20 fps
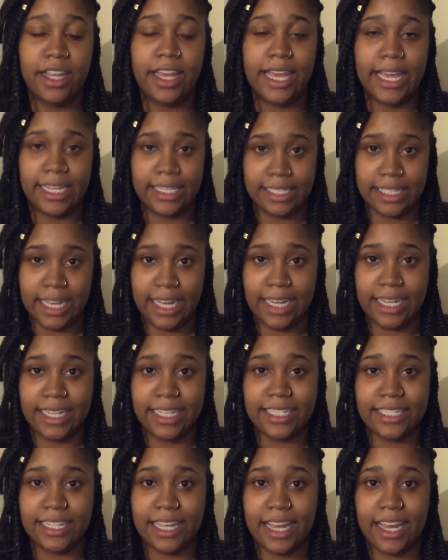anxiety
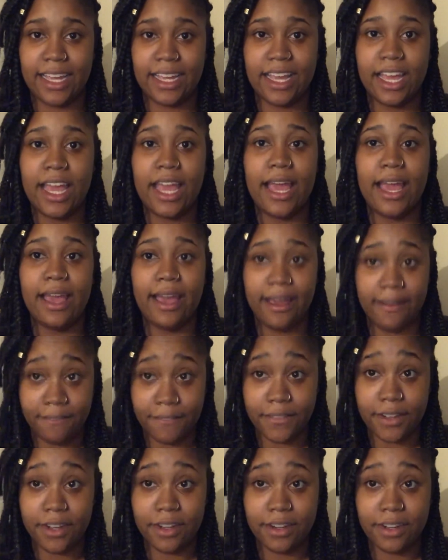attack,
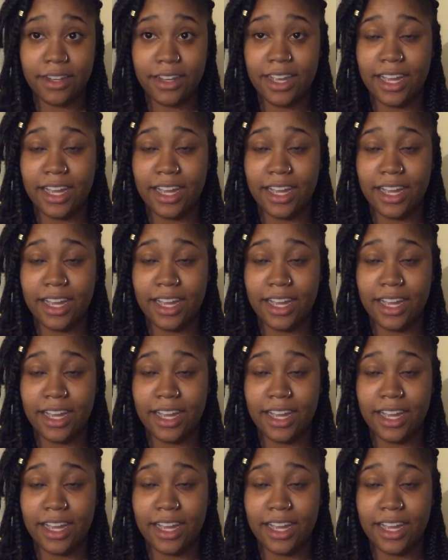ever.